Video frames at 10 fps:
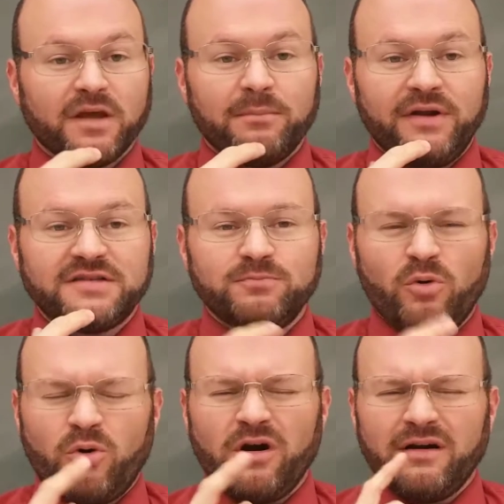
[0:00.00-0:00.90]
but it's
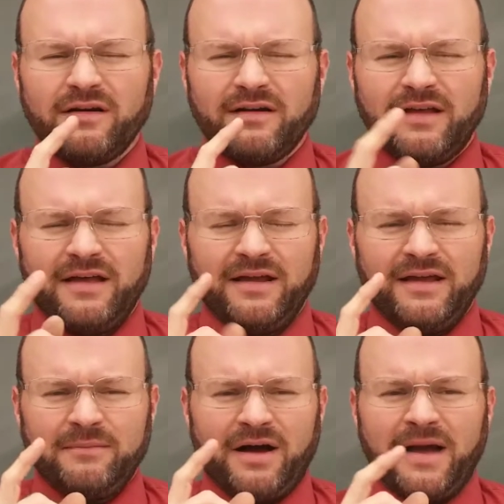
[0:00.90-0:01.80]
more,
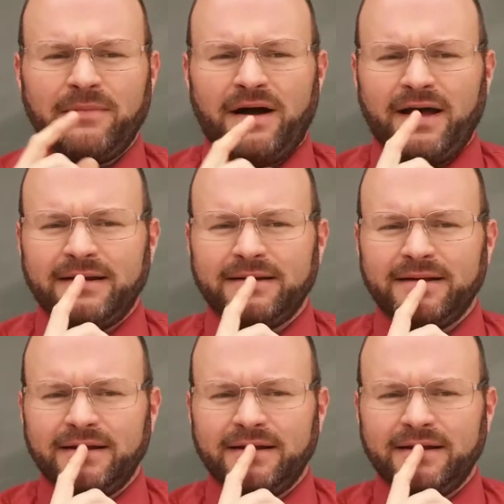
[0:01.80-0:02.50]
in my mind,